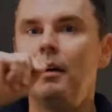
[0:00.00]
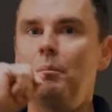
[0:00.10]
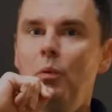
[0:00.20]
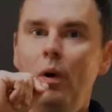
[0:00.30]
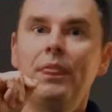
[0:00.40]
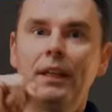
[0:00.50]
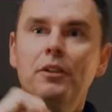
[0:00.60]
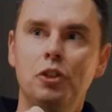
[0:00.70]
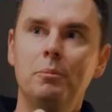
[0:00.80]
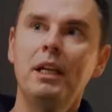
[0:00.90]
But one thing
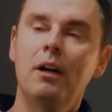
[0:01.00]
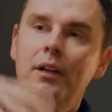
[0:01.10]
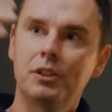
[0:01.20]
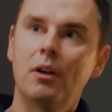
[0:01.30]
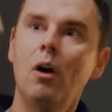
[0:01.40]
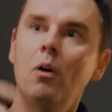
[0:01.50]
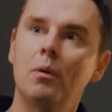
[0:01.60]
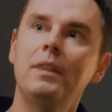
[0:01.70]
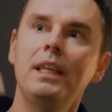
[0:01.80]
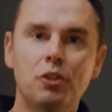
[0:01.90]
to zoom in on is,
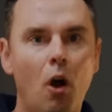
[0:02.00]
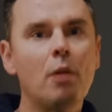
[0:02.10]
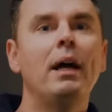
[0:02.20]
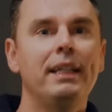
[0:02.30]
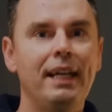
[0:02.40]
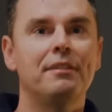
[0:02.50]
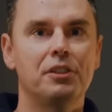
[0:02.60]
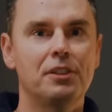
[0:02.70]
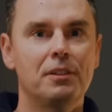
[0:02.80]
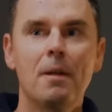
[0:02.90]
oh, these are my
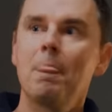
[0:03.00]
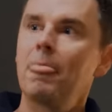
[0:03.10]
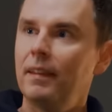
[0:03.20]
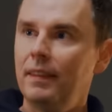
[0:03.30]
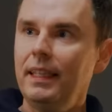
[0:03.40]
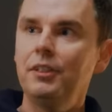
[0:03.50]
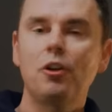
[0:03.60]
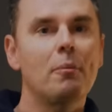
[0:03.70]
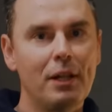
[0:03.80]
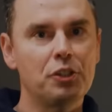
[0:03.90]
gifts. These
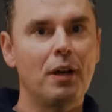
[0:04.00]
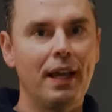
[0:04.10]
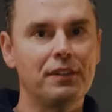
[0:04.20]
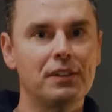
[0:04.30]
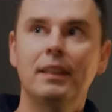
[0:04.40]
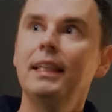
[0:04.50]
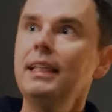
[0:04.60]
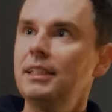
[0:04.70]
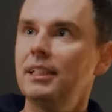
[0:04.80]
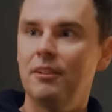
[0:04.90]
are my strengths.
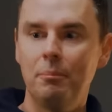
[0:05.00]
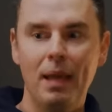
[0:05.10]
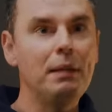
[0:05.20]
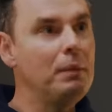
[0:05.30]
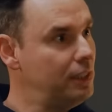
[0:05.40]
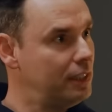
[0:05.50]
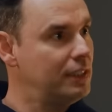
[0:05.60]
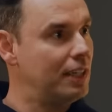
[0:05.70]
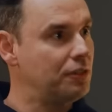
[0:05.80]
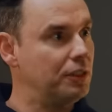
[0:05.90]
These things have made me
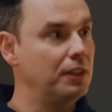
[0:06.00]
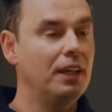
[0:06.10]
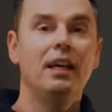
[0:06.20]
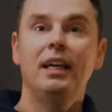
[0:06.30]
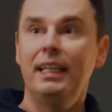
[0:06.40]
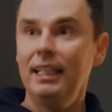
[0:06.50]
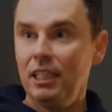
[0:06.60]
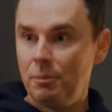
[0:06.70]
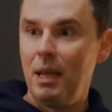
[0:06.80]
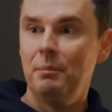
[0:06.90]
successful. He
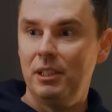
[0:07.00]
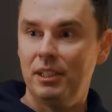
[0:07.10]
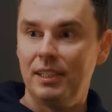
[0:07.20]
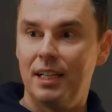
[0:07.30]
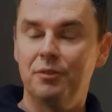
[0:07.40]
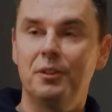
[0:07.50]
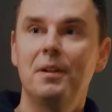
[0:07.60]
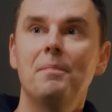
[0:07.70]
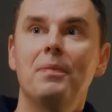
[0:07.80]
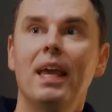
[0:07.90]
has made me successful.
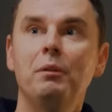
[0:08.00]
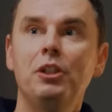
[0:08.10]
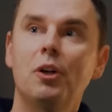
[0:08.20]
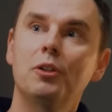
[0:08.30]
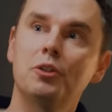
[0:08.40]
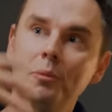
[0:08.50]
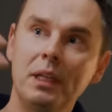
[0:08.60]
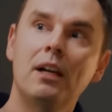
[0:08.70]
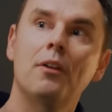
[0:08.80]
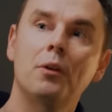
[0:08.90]
And when you start
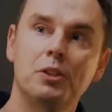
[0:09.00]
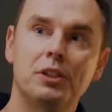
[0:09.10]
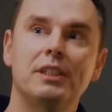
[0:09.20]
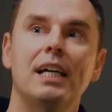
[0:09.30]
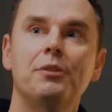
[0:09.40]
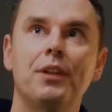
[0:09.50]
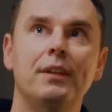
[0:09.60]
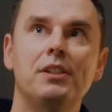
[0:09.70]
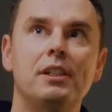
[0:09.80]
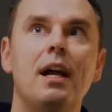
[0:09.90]
zooming in on those successful
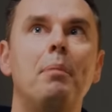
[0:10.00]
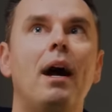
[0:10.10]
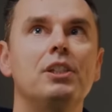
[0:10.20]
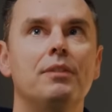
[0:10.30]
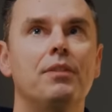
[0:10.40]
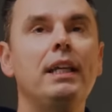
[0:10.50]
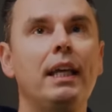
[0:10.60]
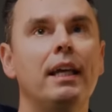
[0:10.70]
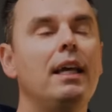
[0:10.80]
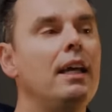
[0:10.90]
things, this is not positive thinking.